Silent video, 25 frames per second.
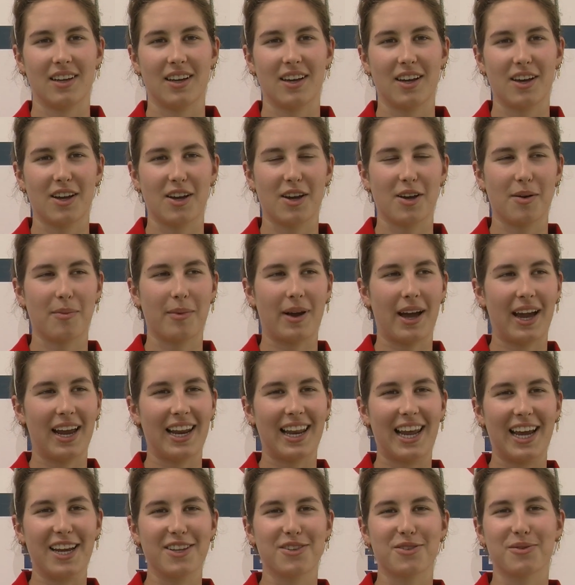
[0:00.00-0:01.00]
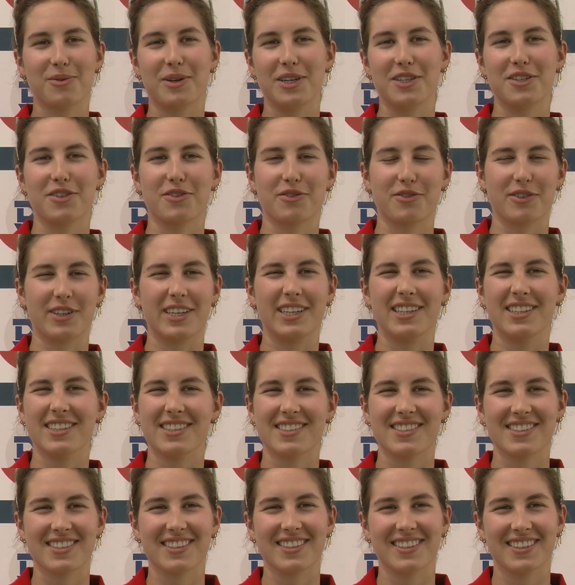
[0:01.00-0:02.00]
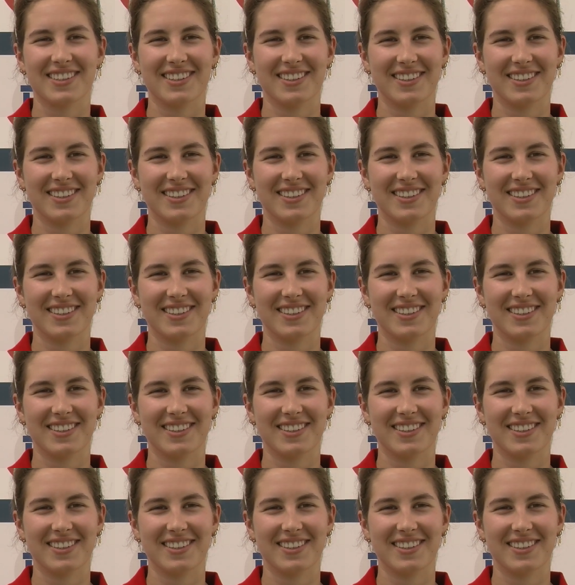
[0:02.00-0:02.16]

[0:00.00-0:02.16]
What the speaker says: I like to watch Friends.